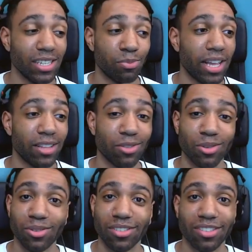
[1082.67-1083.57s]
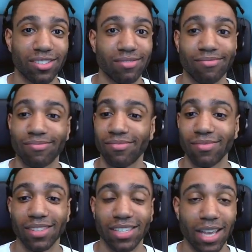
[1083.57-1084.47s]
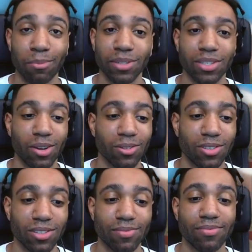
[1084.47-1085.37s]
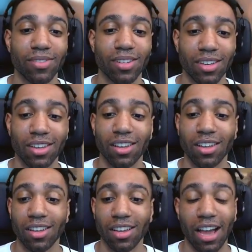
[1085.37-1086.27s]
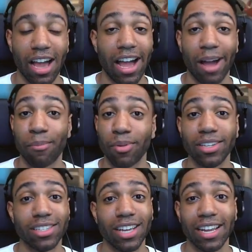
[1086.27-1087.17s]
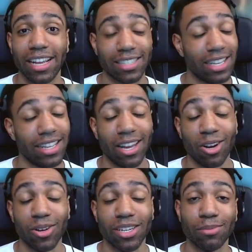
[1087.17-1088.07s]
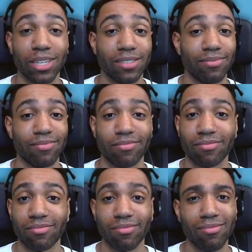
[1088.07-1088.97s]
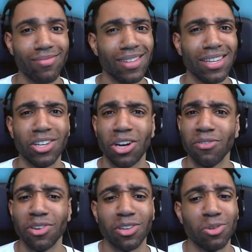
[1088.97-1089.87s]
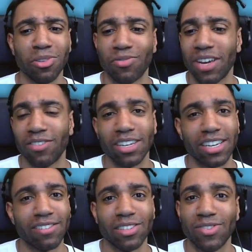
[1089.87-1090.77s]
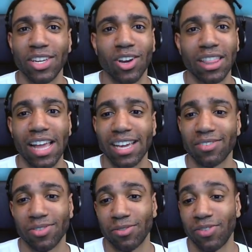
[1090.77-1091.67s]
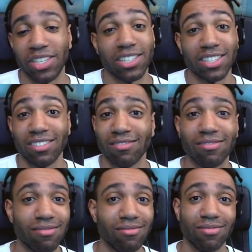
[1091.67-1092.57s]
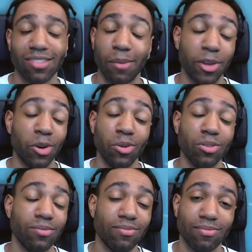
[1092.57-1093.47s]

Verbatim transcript: these playthroughs. These episodes, I appreciate it. I said that already, but you know, if you could do me a favor and give this video a like for finishing, that'd be cool.